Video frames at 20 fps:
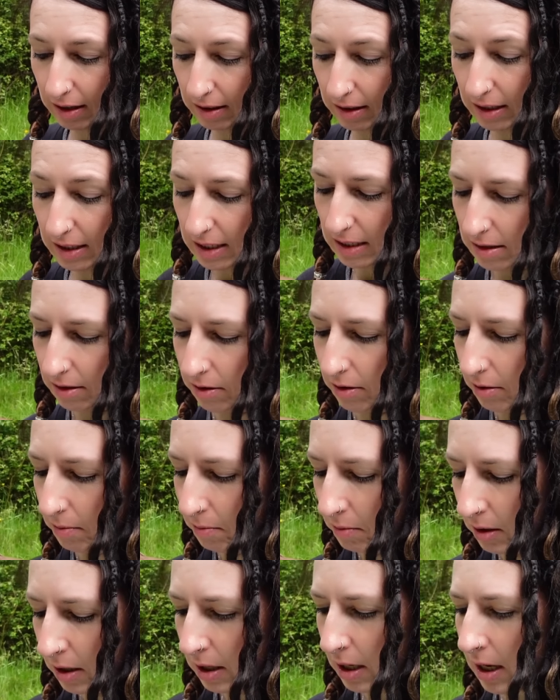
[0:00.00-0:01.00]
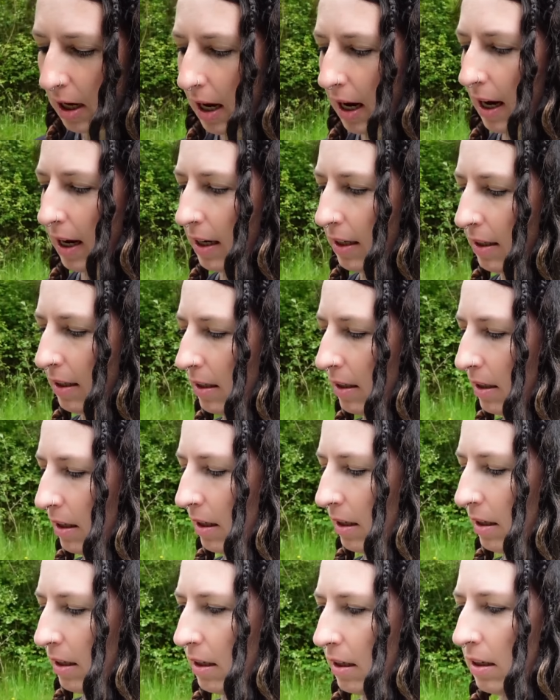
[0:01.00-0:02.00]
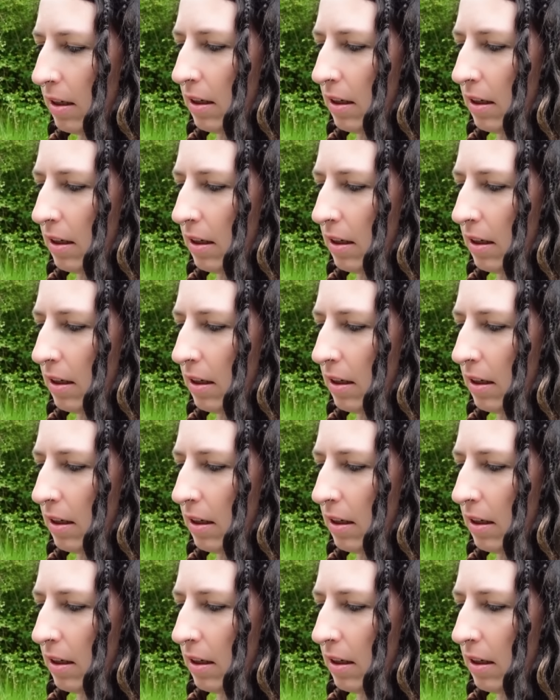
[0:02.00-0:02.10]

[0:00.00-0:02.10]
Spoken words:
needed them, and I